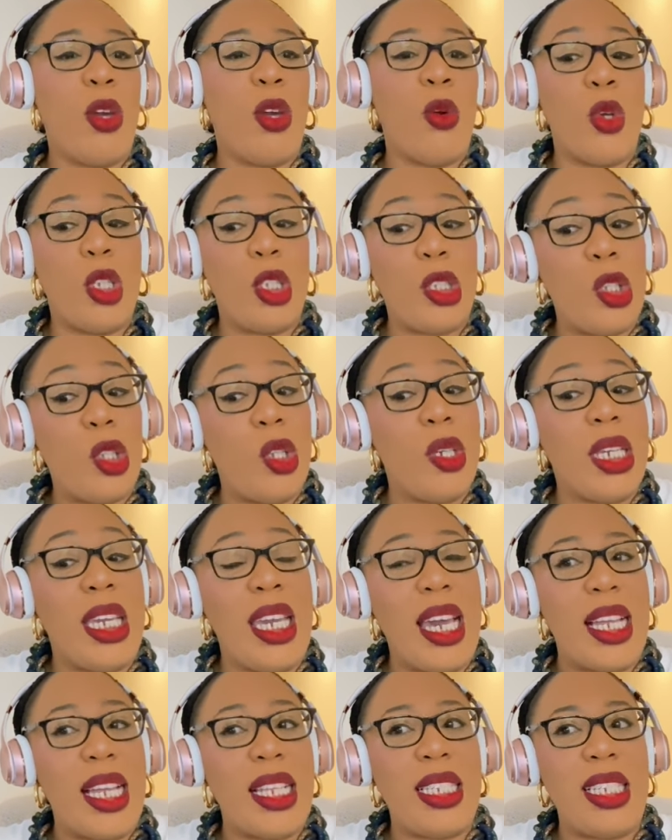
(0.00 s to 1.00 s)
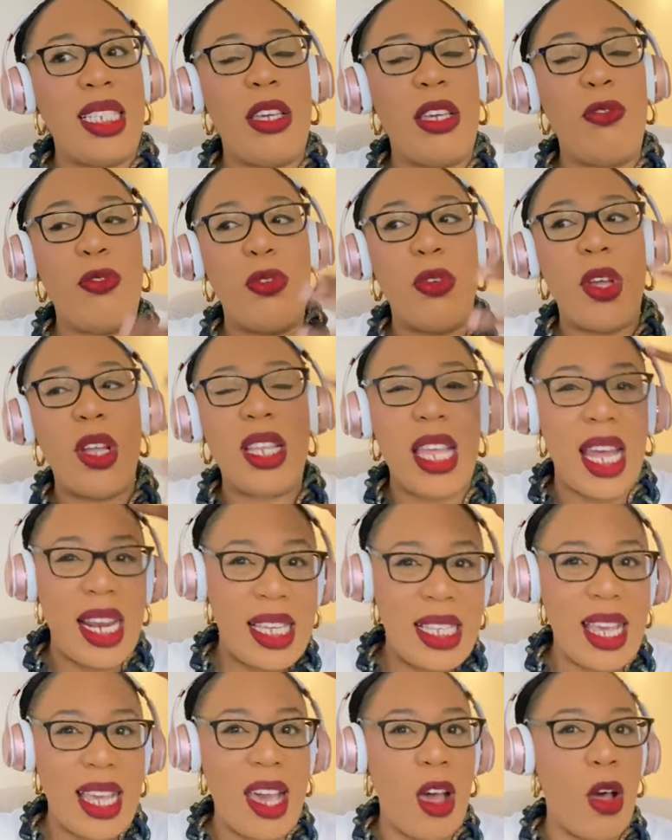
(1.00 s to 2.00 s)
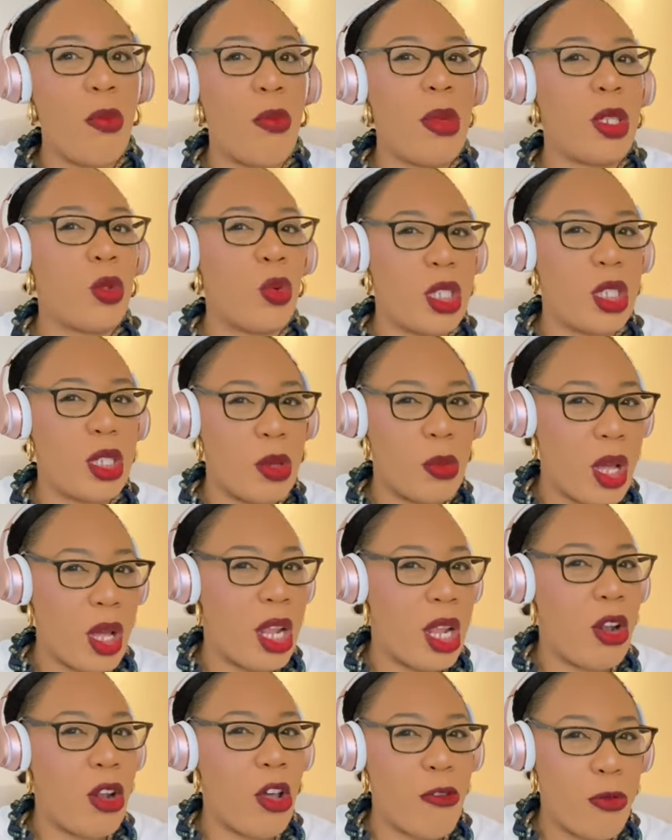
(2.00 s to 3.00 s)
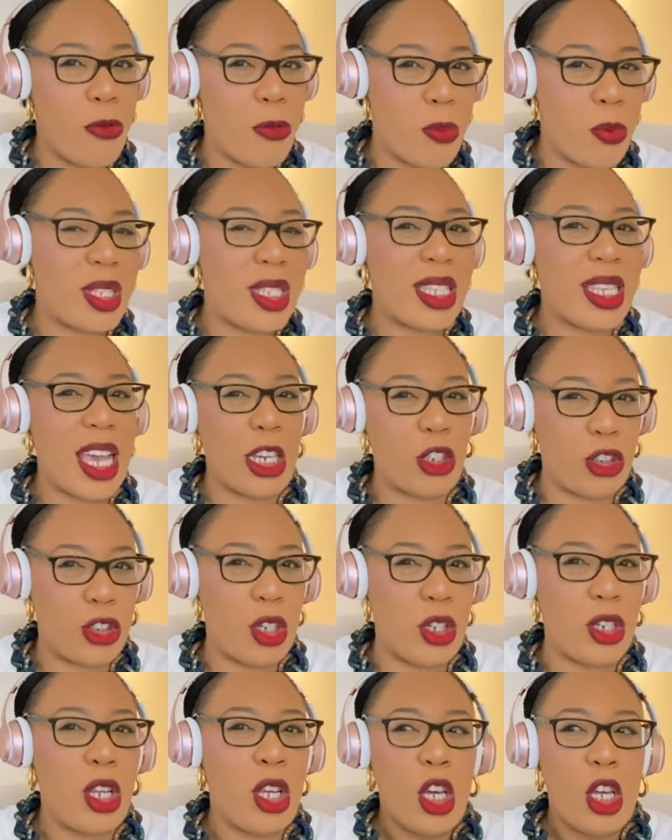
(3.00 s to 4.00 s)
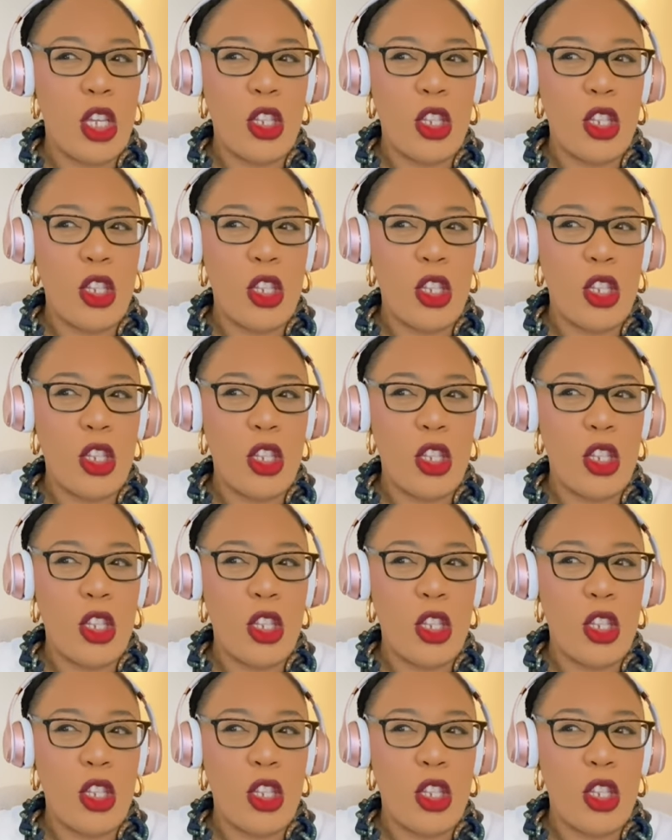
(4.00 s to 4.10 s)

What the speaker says: he was looking at it, he felt that his helmet was enough protection